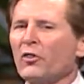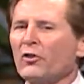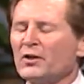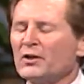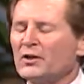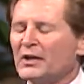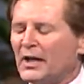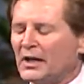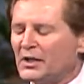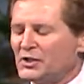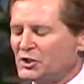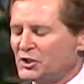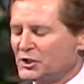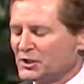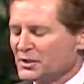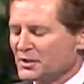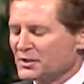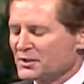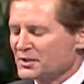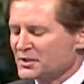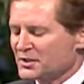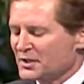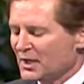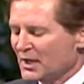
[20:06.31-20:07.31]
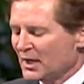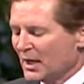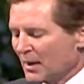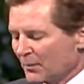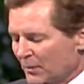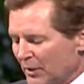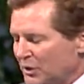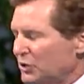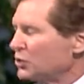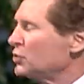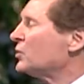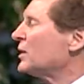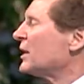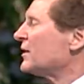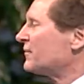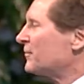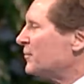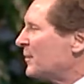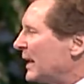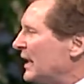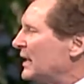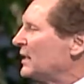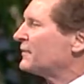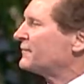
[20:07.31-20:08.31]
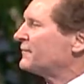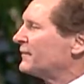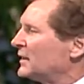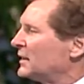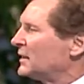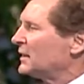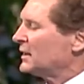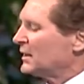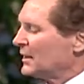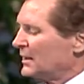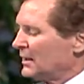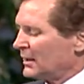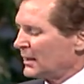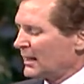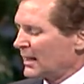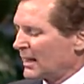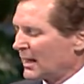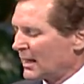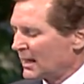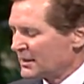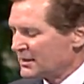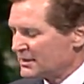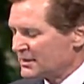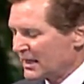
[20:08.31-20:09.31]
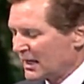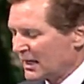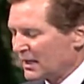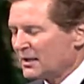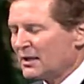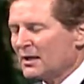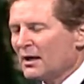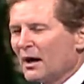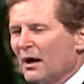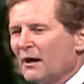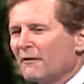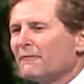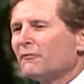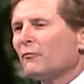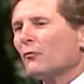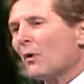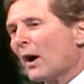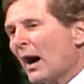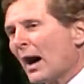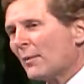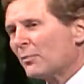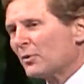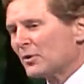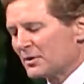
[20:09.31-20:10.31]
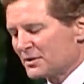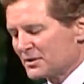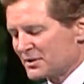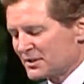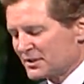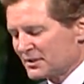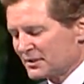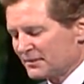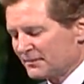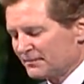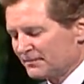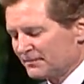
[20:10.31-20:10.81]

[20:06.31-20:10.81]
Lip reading: the nations, but you have made of it a den of robbers."